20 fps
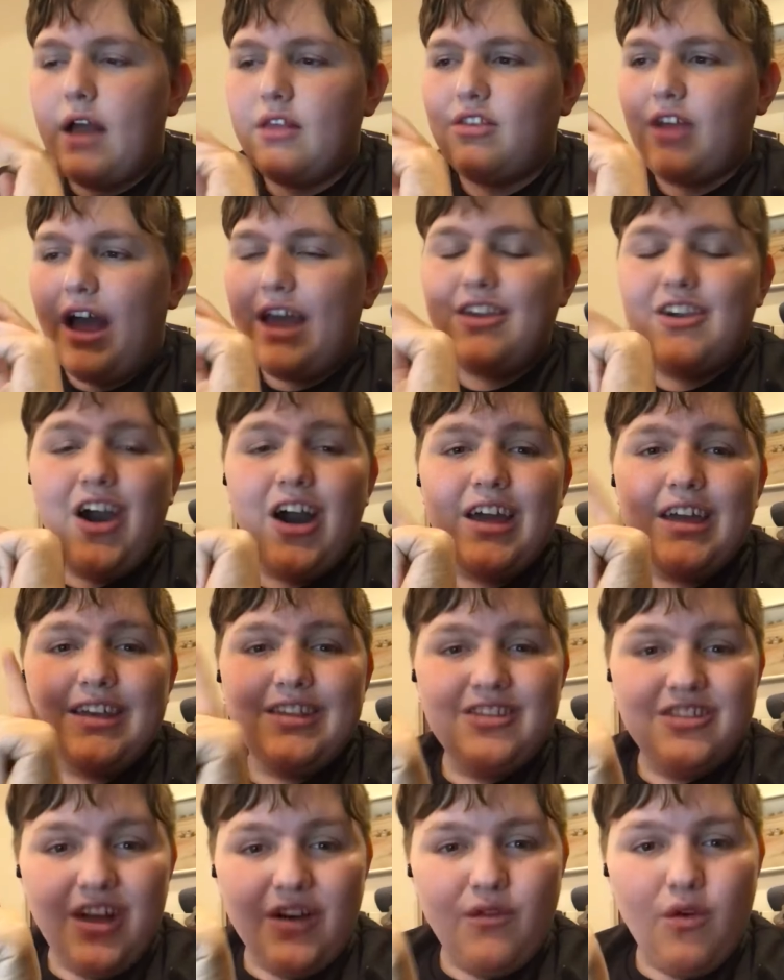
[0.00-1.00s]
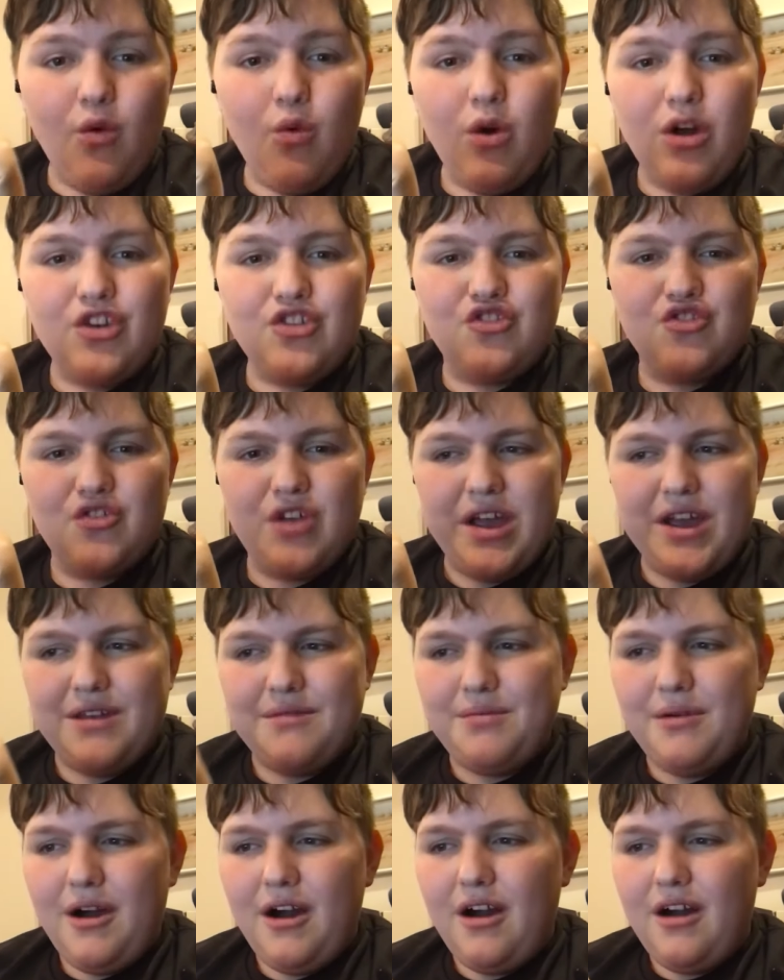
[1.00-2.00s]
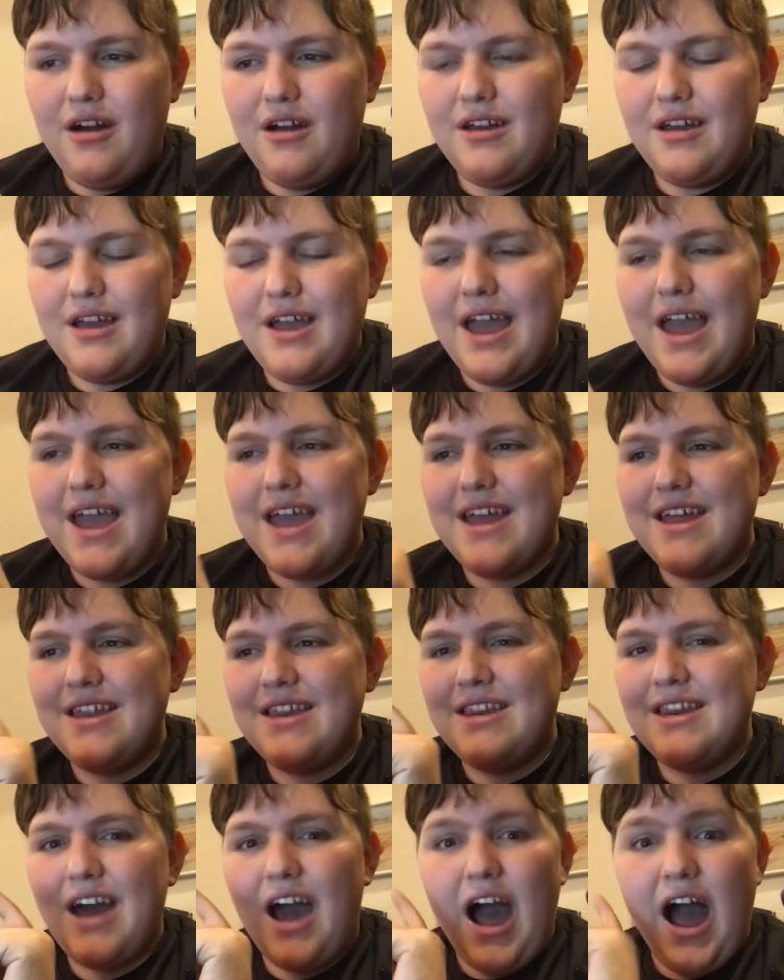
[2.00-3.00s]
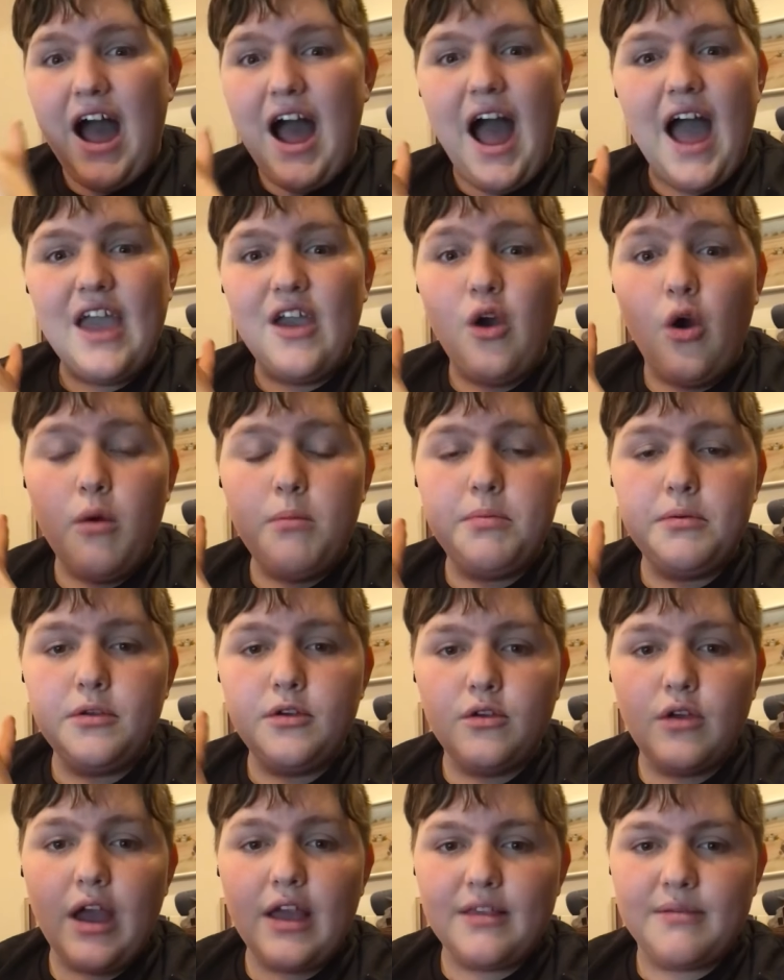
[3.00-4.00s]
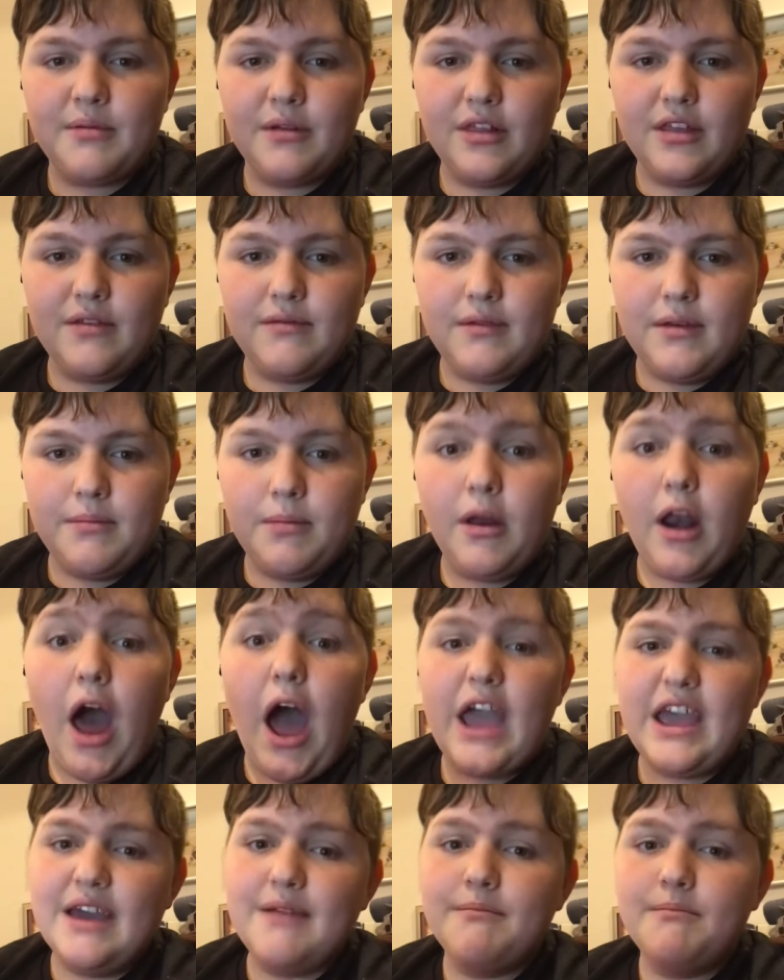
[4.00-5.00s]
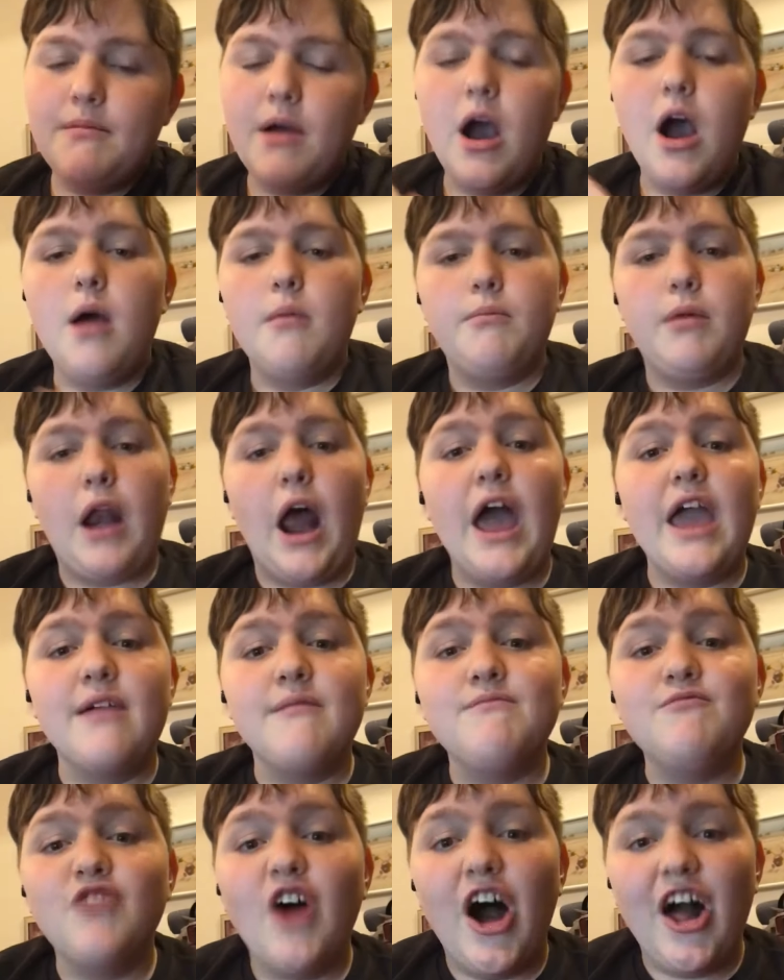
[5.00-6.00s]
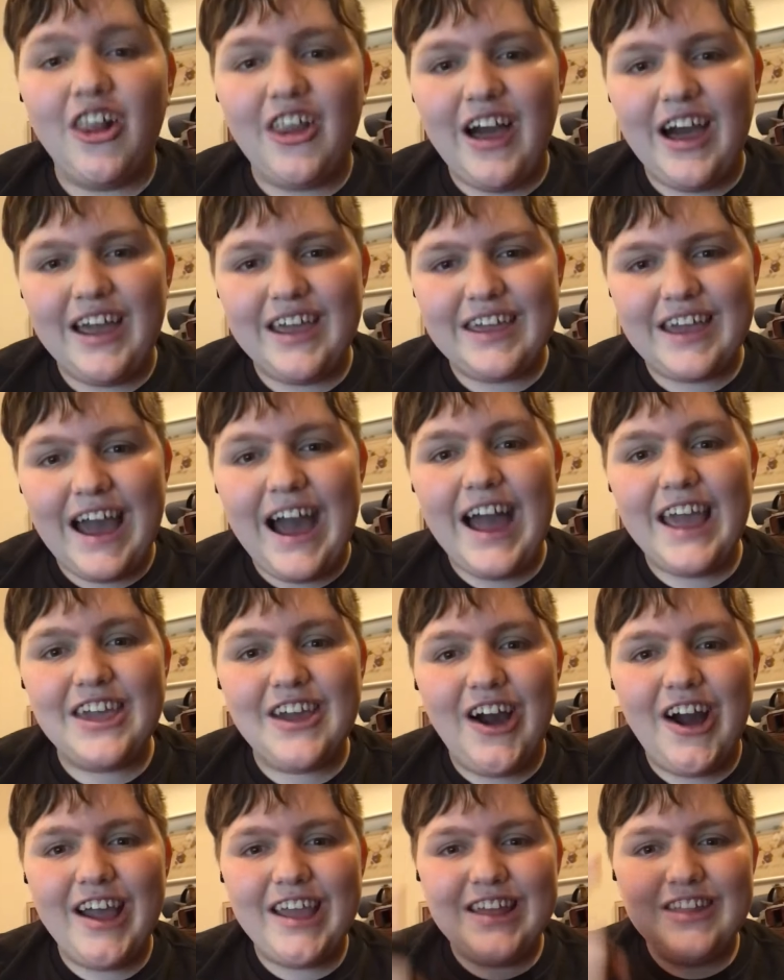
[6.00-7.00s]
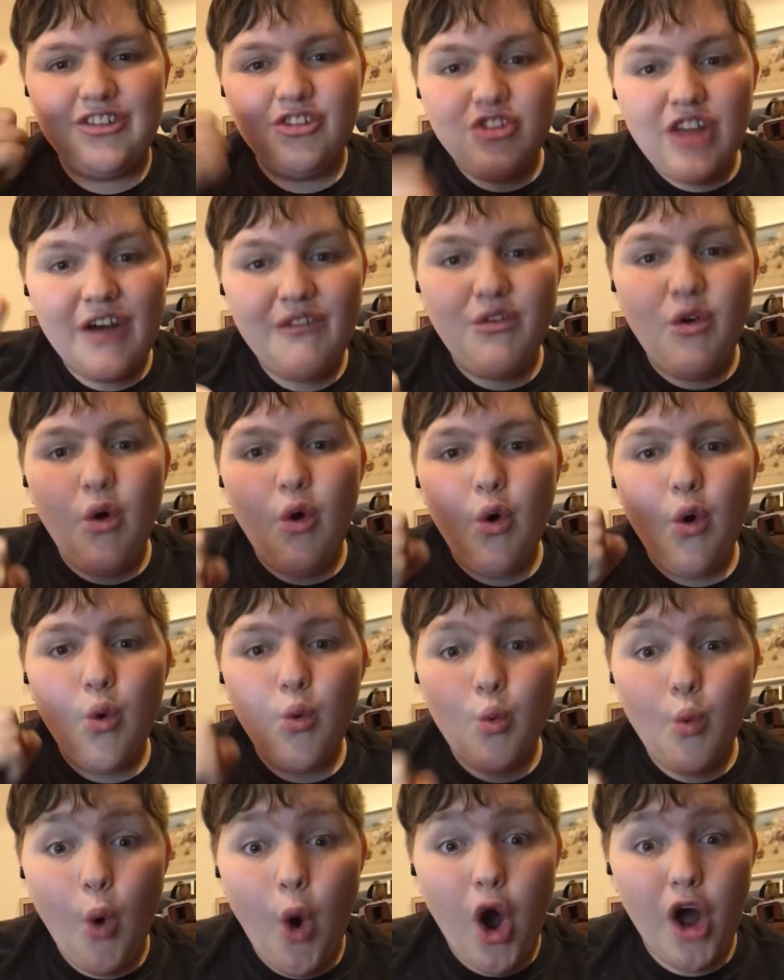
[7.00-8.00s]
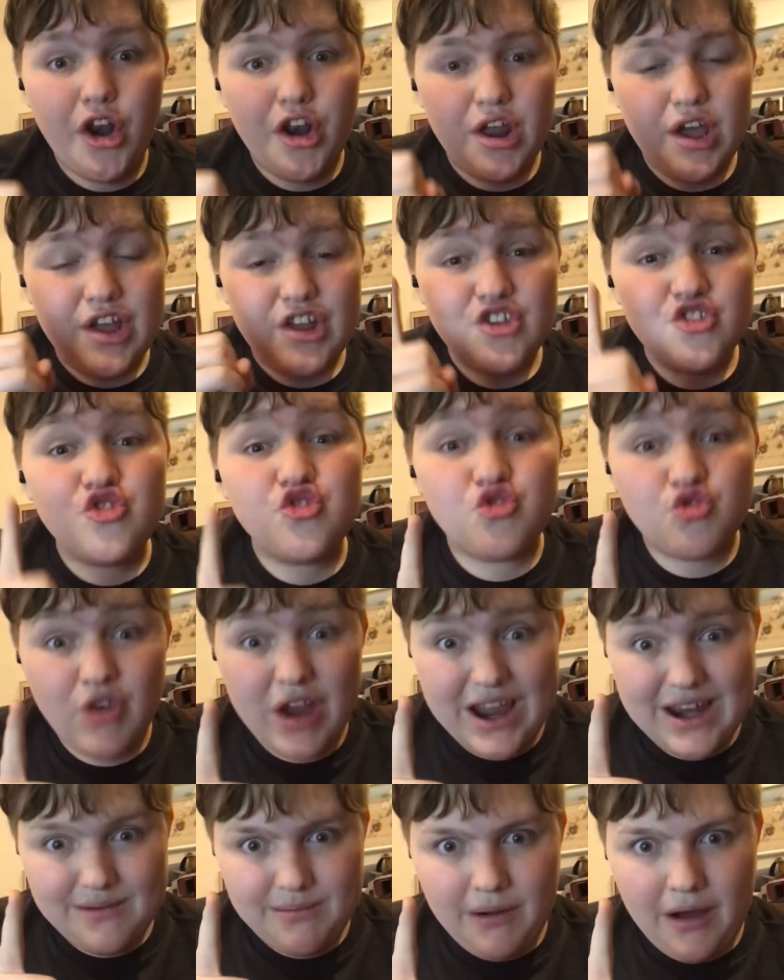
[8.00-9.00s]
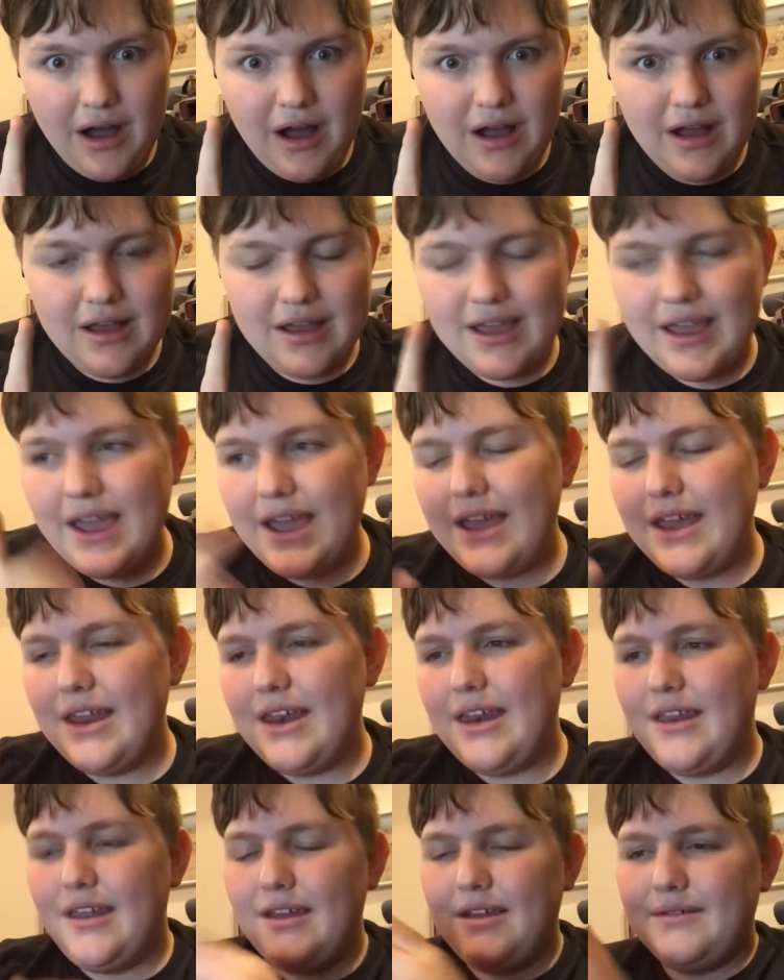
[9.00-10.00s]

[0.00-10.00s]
I got a level 1 Dranpaw, and I hope you guys believe me, but I am not lying. I got a level 1 Dranpaw, and